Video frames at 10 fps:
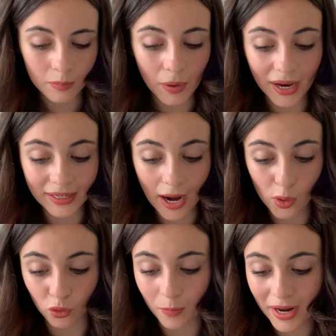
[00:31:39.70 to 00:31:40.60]
By now,
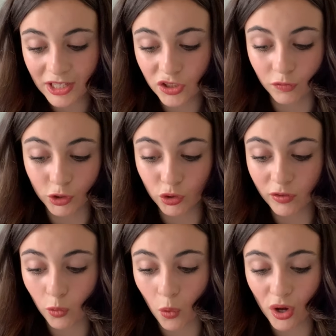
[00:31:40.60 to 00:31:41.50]
the remains of
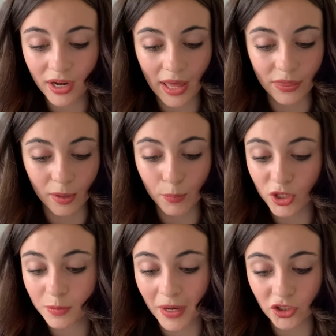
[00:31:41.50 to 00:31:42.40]
Retrieval 1 had their
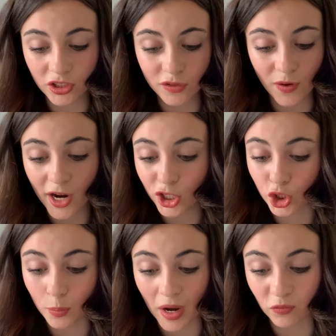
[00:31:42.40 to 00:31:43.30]
buzz batons fired
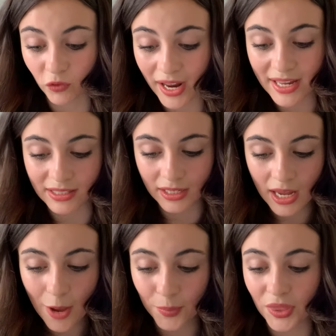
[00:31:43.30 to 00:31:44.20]
up and raised,
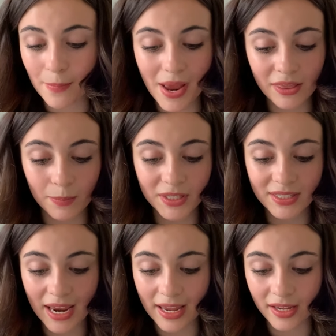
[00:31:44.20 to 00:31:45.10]
but they made the
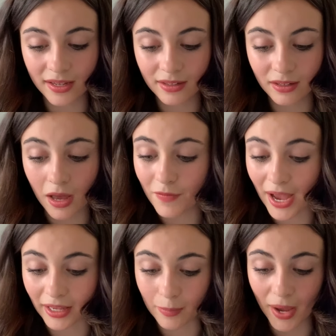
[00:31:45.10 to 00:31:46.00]
mistake of
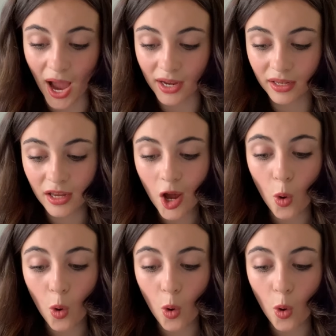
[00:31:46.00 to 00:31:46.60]
hanging back,